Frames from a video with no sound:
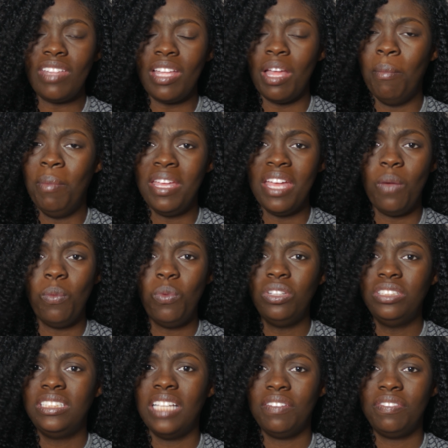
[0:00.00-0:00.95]
But yeah,
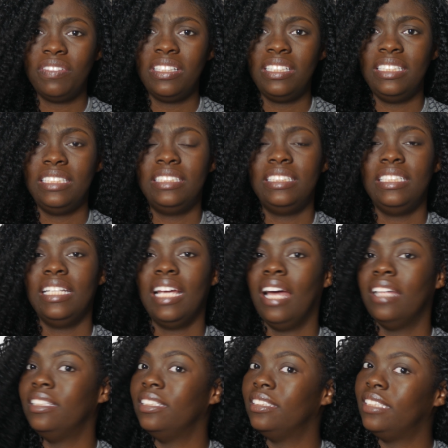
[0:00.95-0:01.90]
we'll definitely see
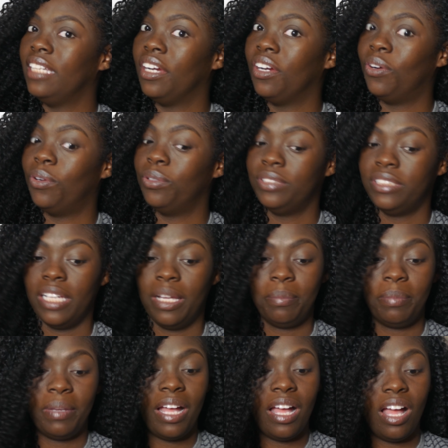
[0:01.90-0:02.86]
how this hair holds up.
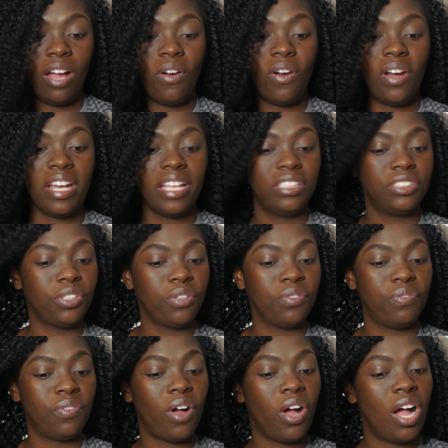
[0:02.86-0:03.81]
Already so
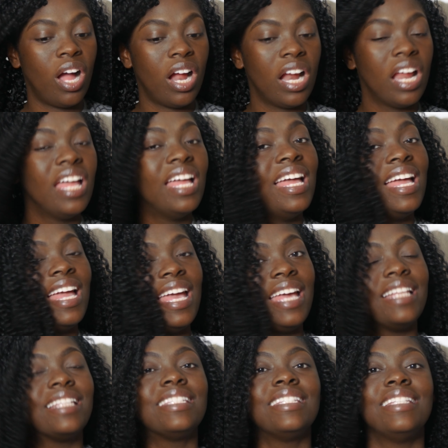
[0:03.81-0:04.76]
far,
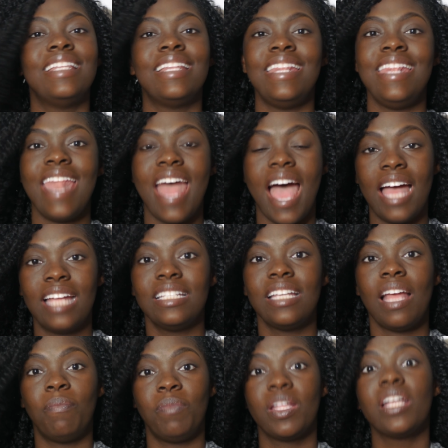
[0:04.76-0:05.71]
it's not,
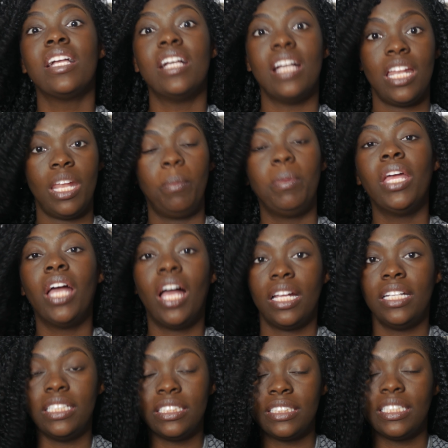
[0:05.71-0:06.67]
I'm gonna be
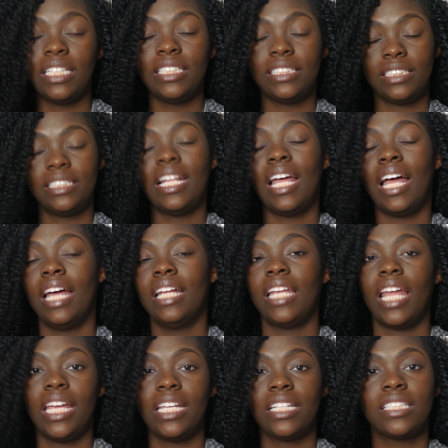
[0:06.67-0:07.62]
honest, it's not
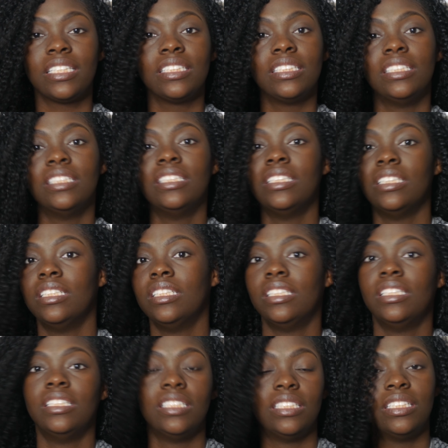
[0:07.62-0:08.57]
like,
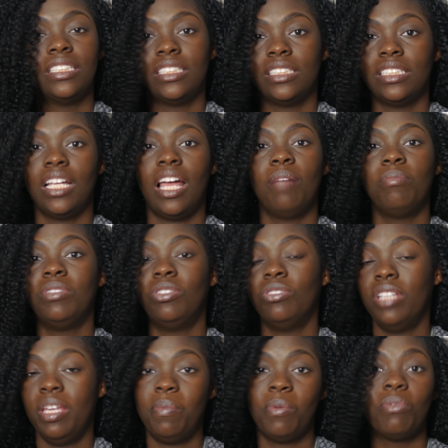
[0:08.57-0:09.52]
I'm gonna
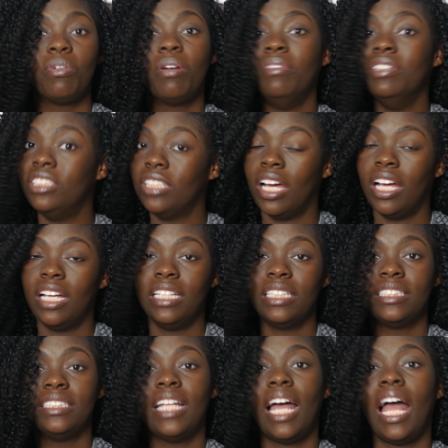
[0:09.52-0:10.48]
keep it real with y'all,
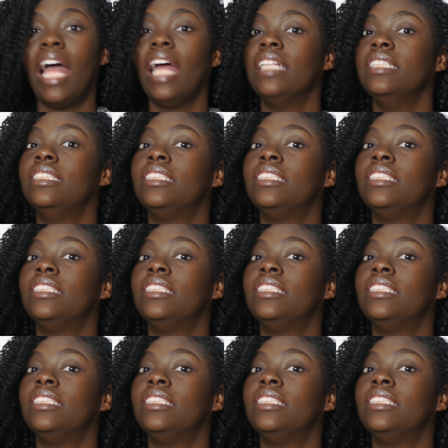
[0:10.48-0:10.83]
it's not